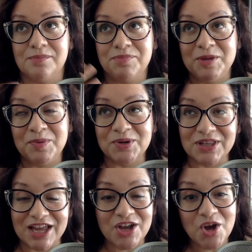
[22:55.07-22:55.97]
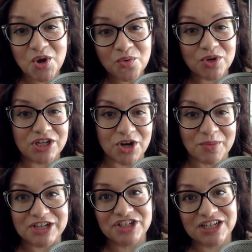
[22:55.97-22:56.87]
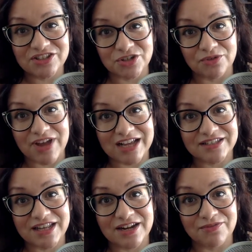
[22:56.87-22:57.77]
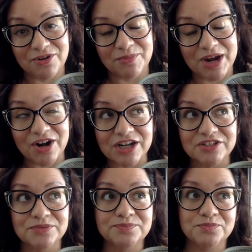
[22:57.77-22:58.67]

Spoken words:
people are like, oh, you know, my chickens are vaccinated for Marek's.